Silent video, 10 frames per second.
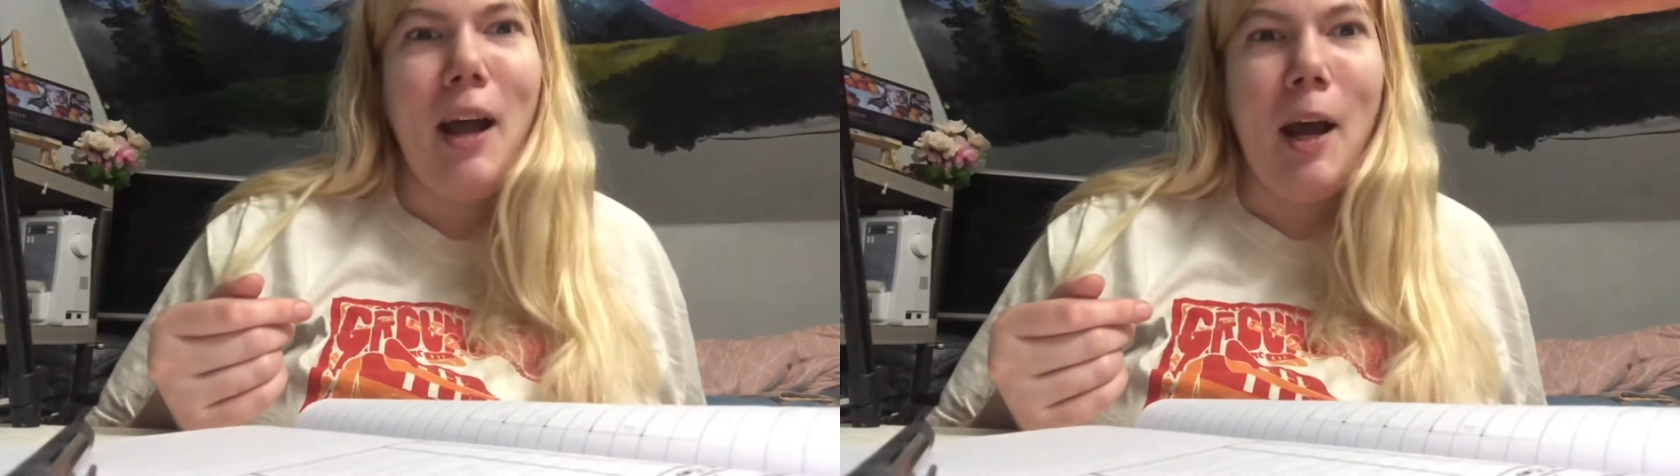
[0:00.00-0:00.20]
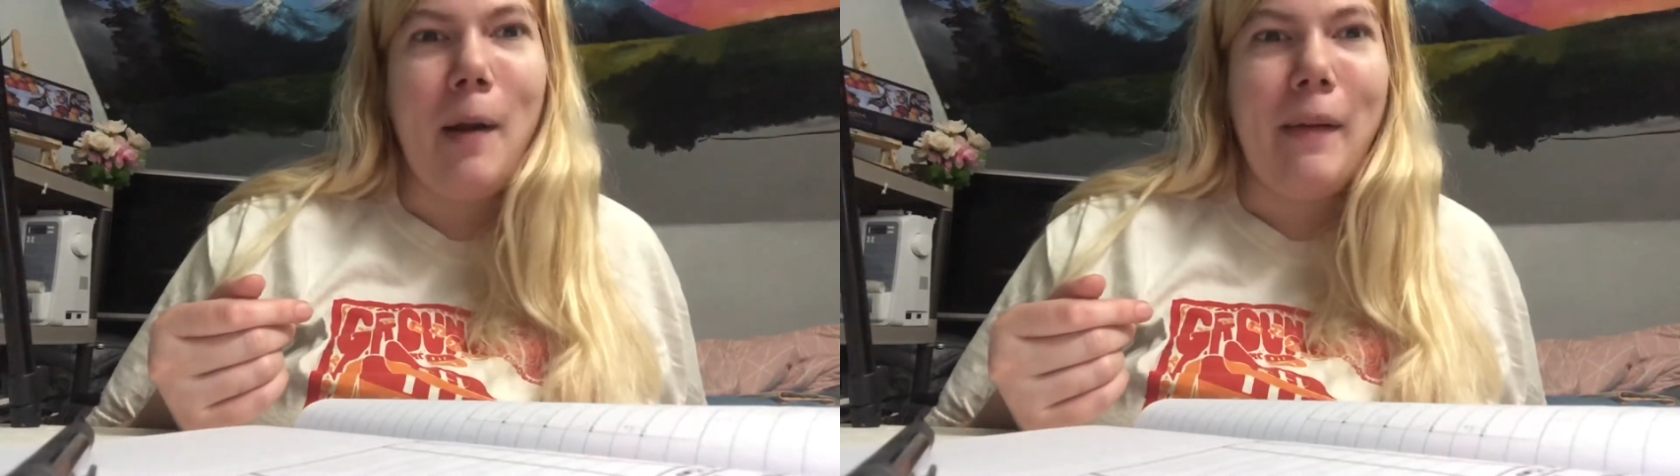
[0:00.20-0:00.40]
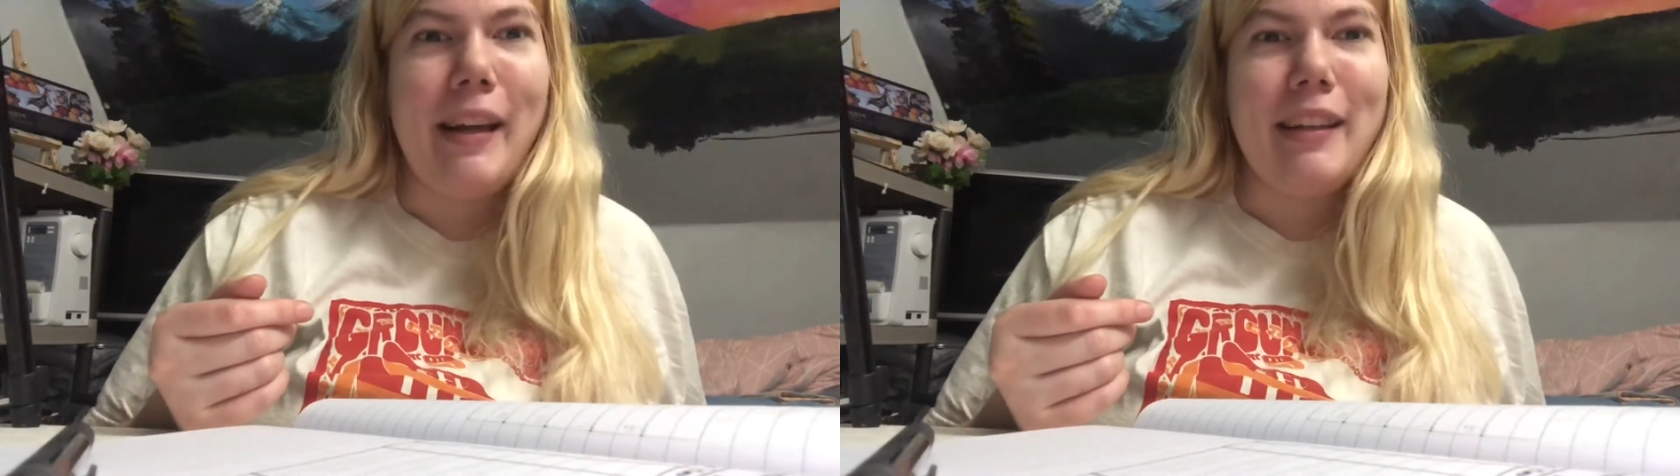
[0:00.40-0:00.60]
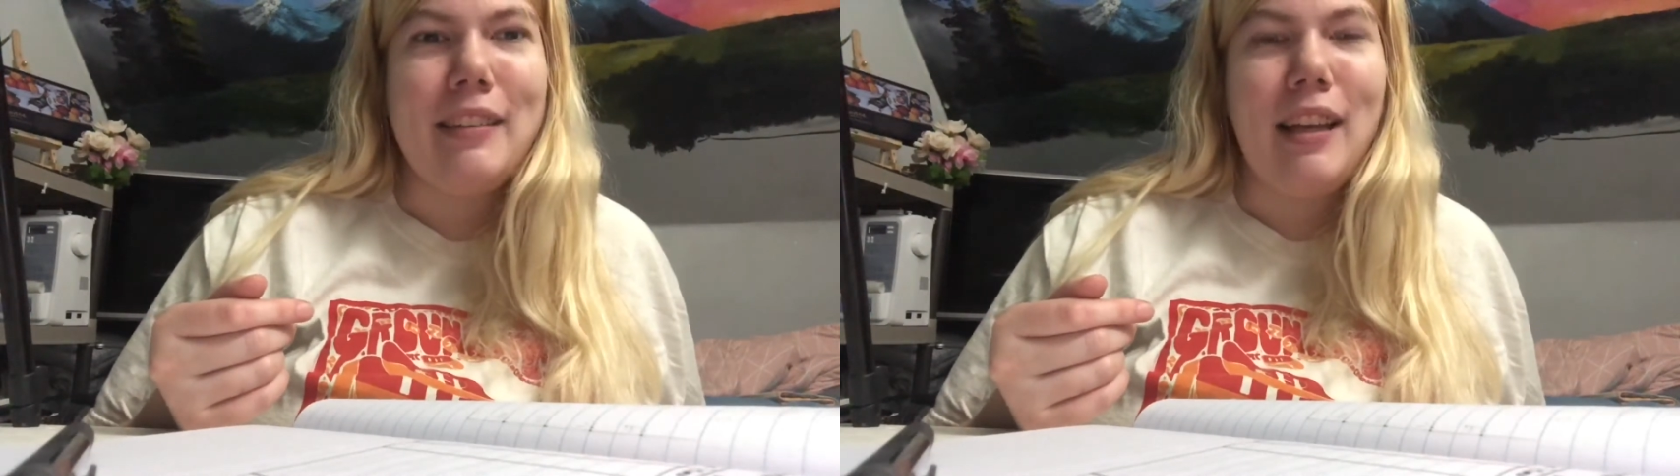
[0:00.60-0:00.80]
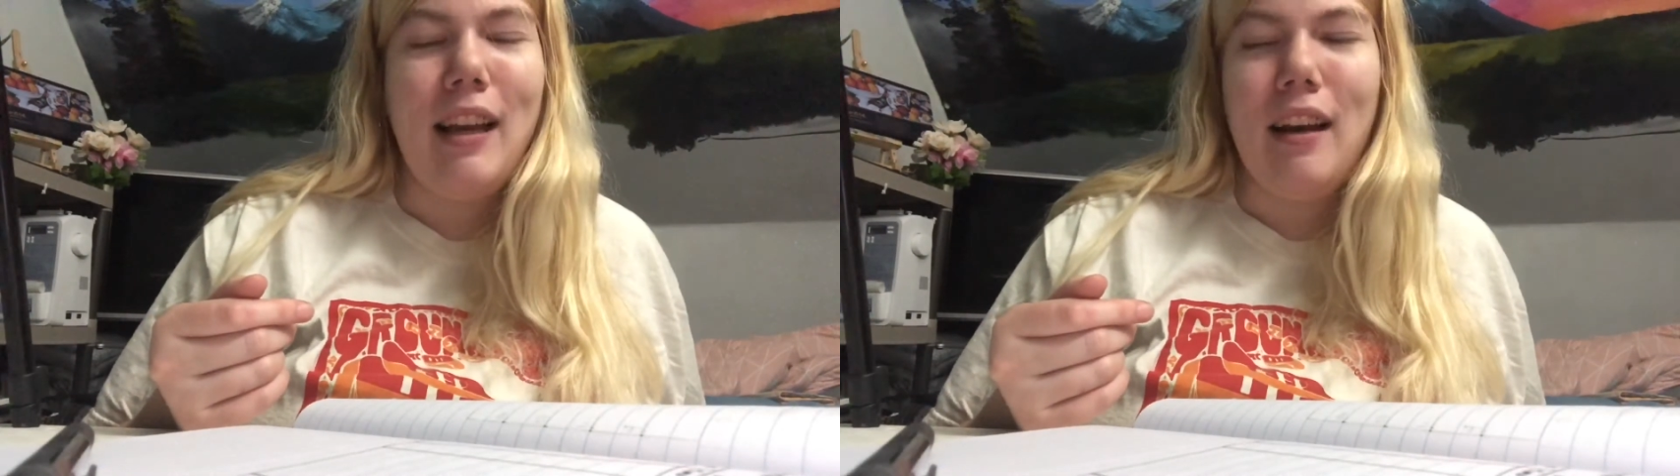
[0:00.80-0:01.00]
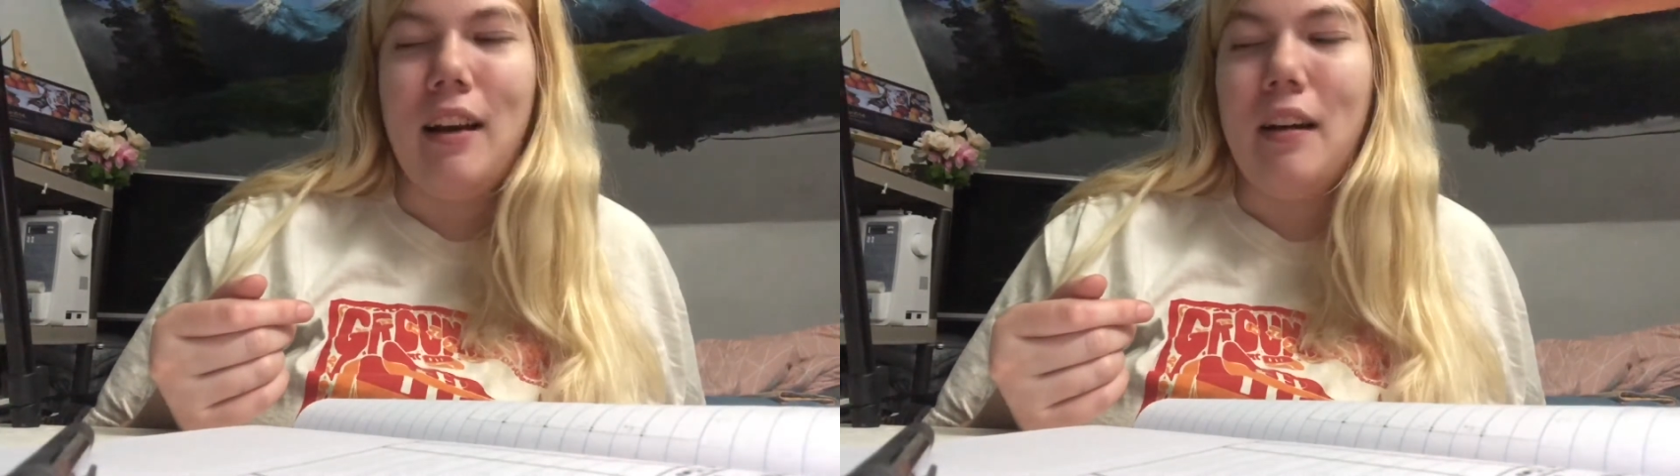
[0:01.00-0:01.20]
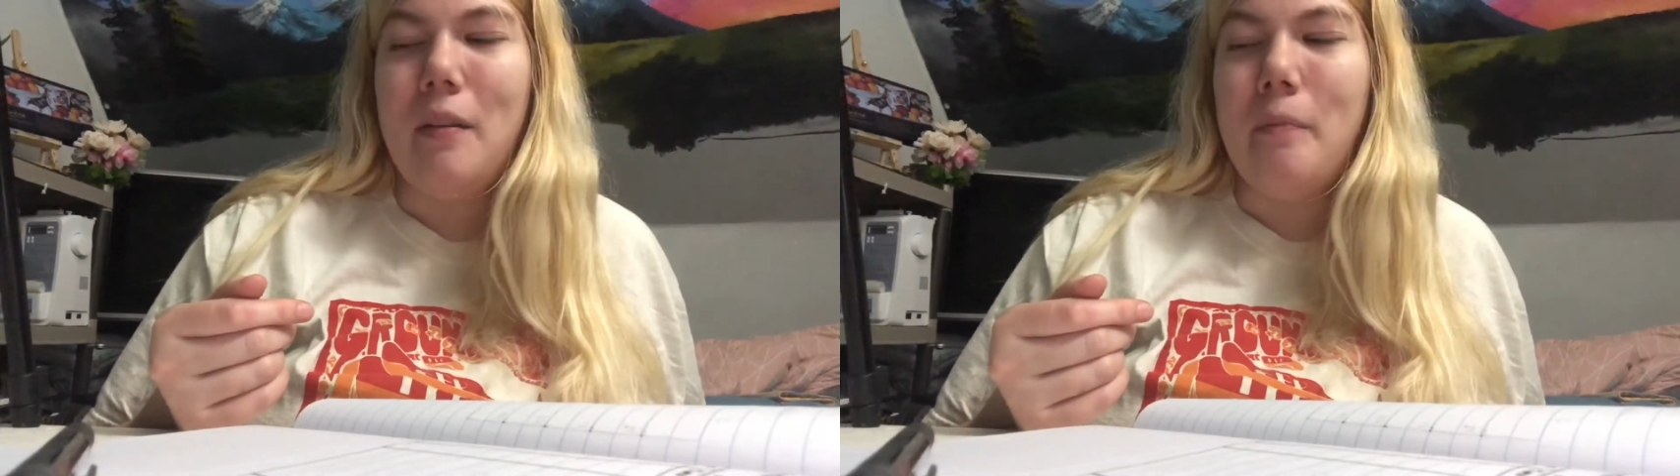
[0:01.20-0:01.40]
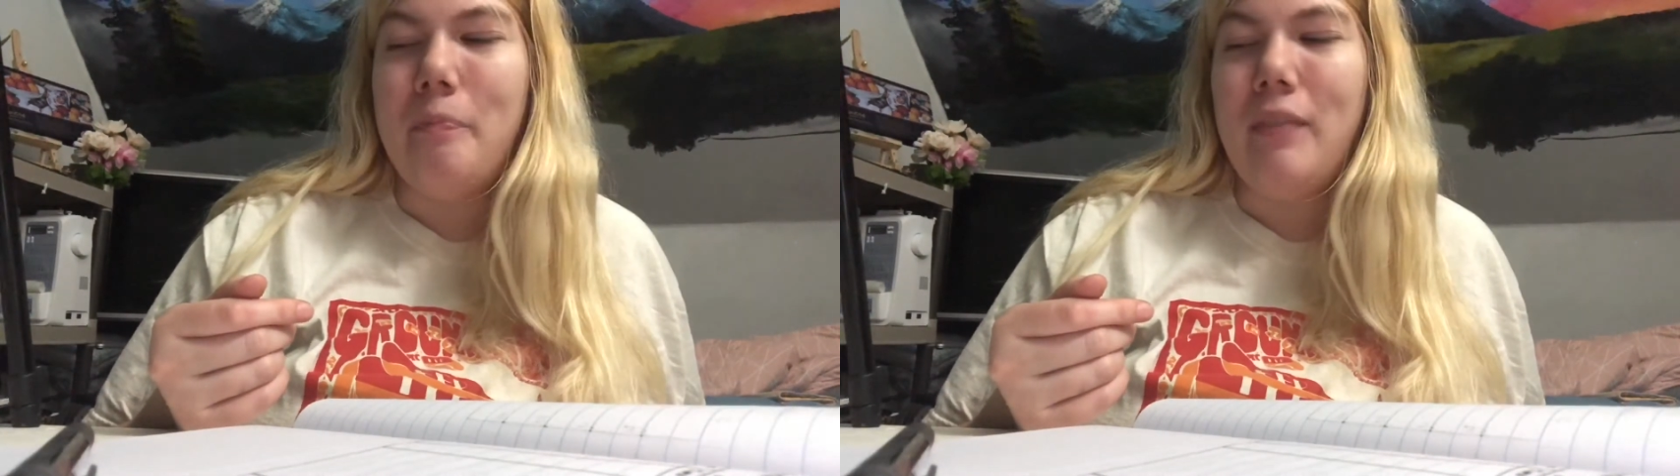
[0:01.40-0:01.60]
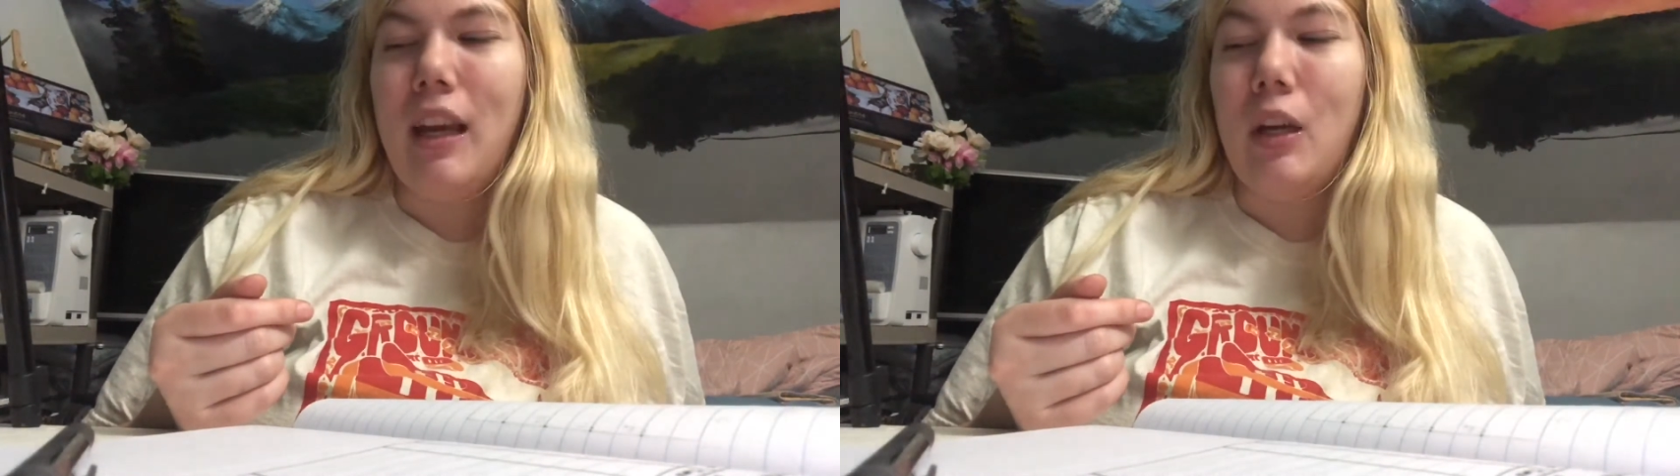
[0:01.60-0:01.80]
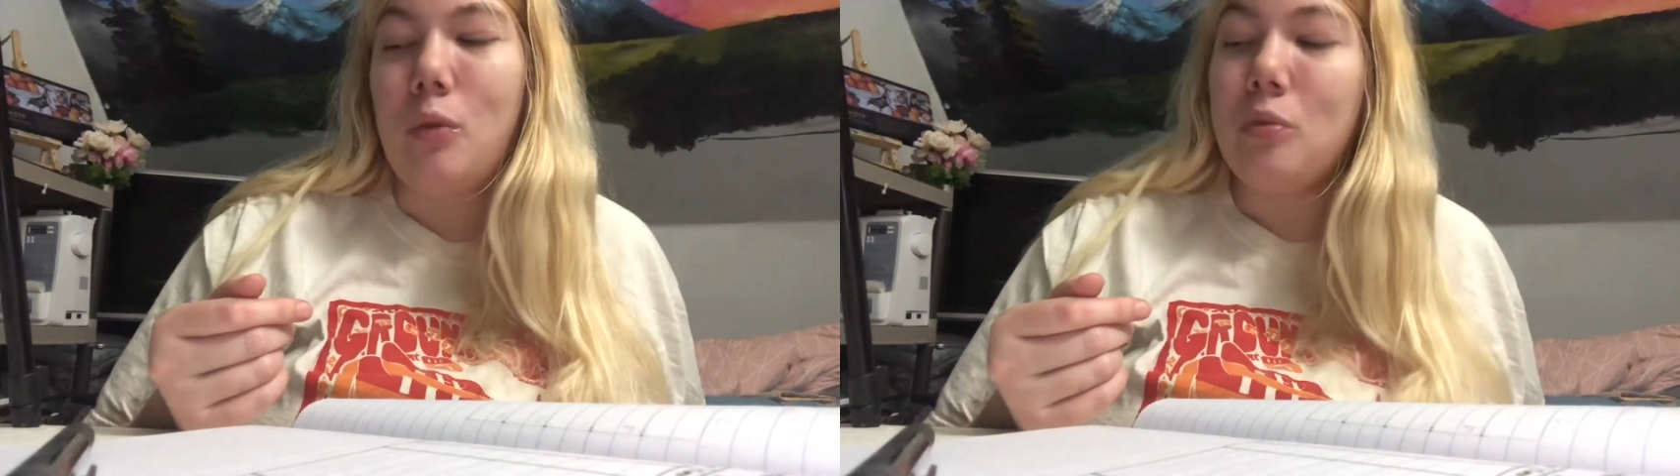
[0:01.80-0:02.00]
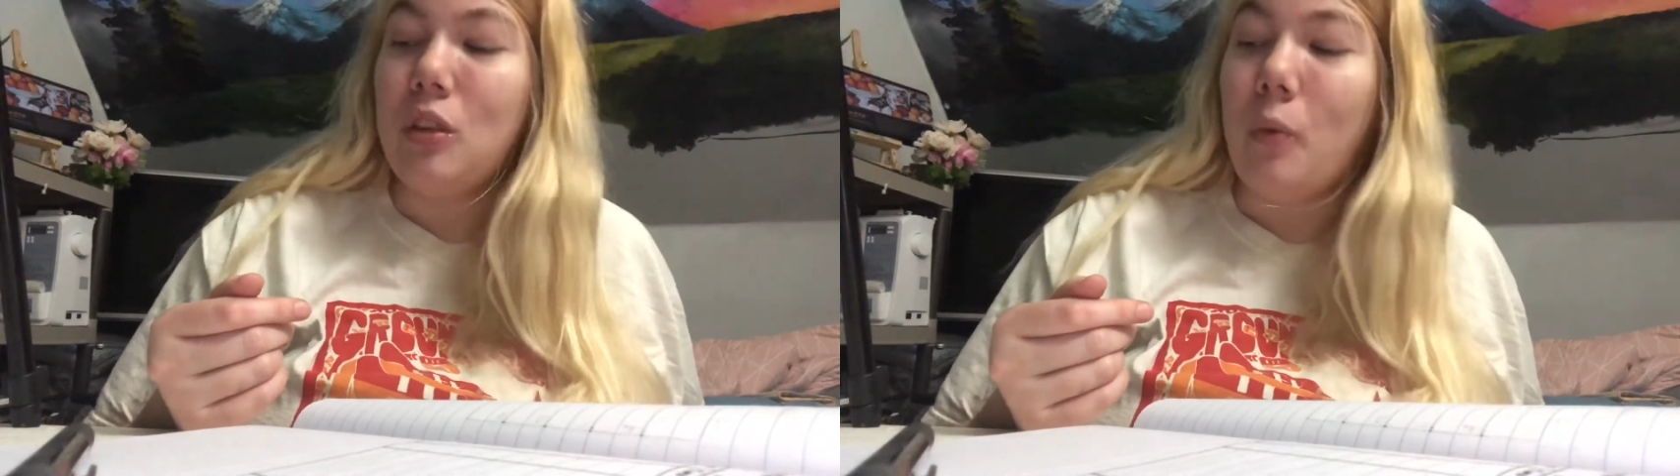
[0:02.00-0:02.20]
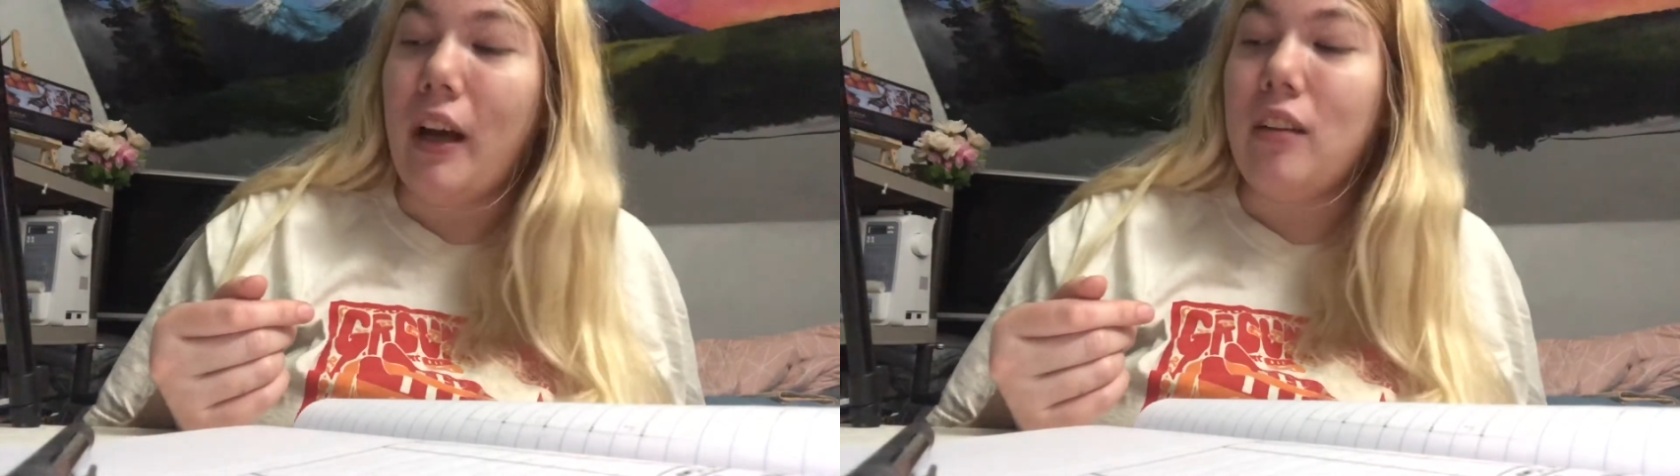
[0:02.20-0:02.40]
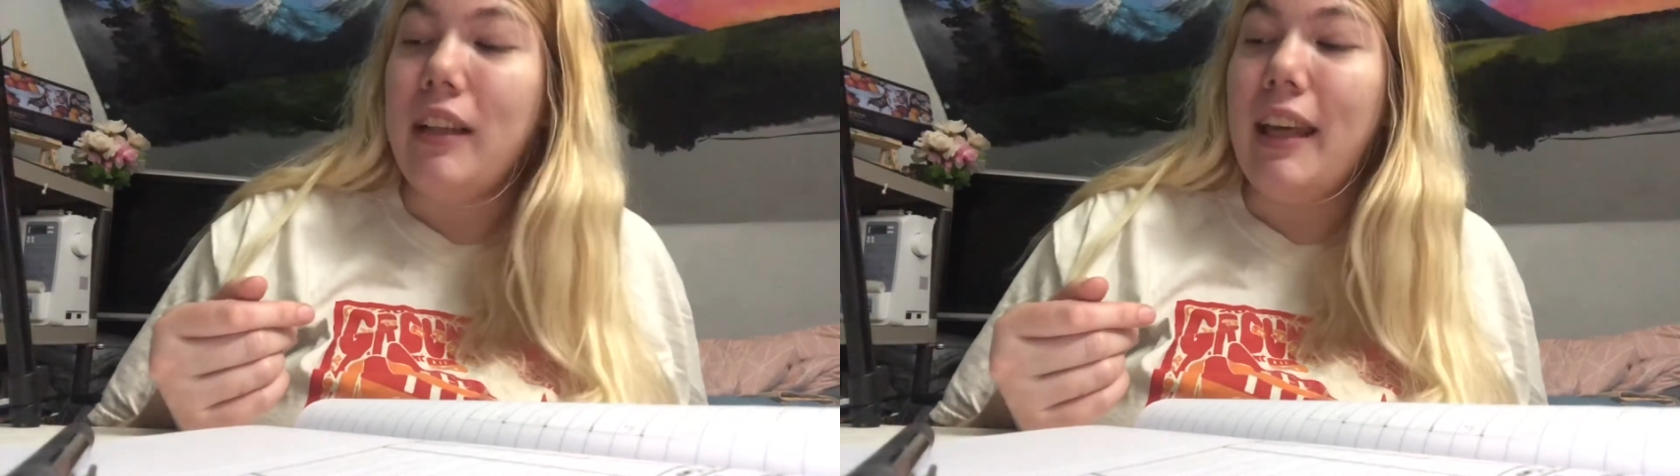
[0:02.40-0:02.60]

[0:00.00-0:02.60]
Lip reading: Alright, I hope you're well,